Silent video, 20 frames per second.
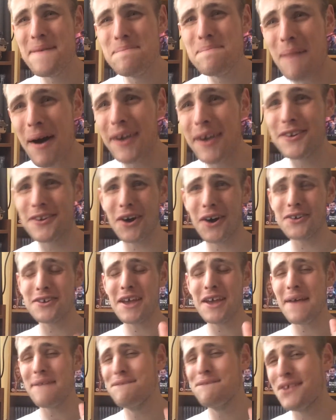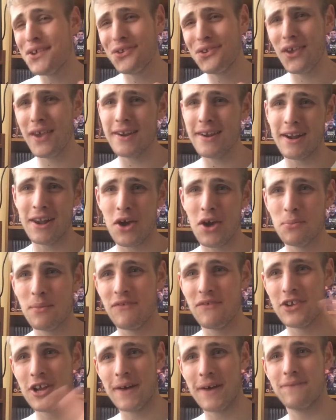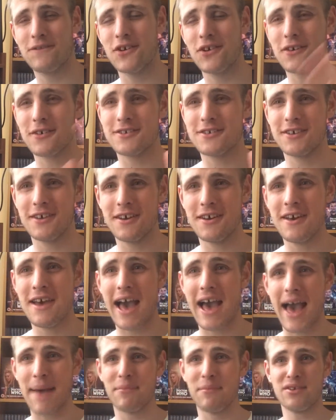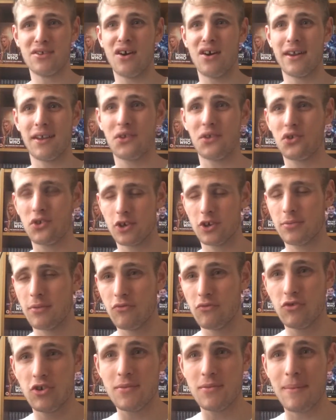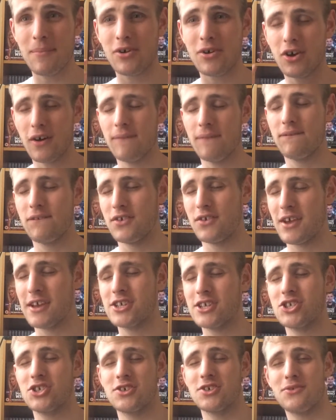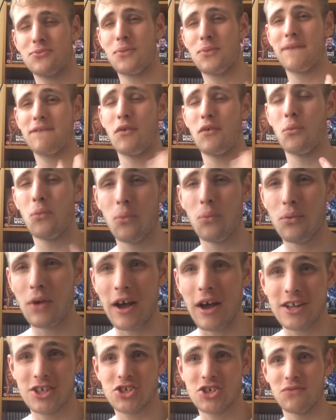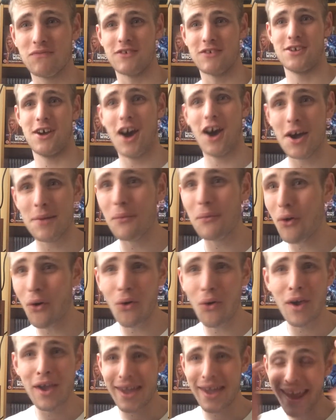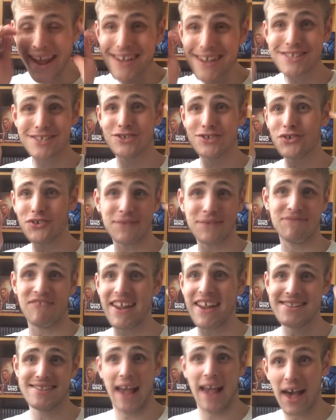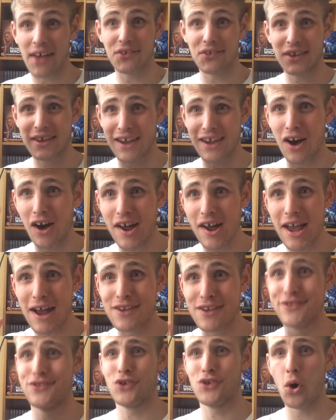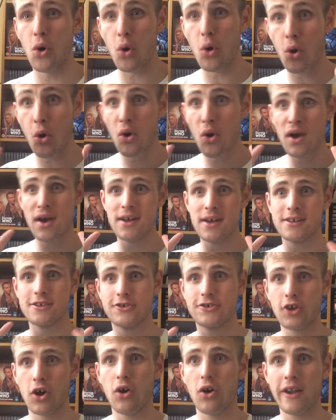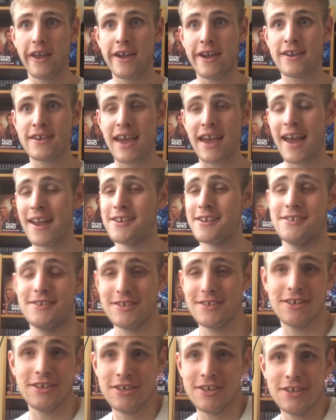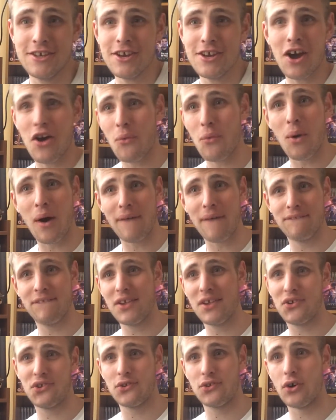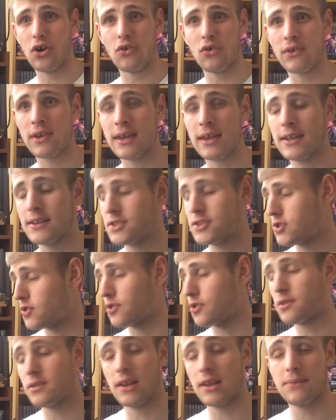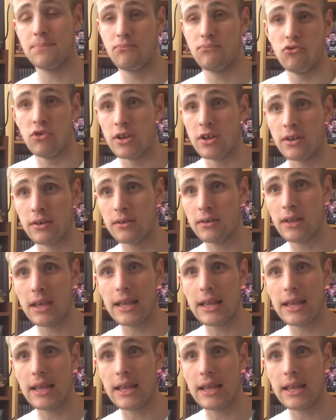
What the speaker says: My God, the scene alone with the Ninth Doctor and the Dalek stuck in the room and the confrontation with the actual Time War, it's just fantastic. I adore Dalek, and you know what? This story is just, it's brilliant.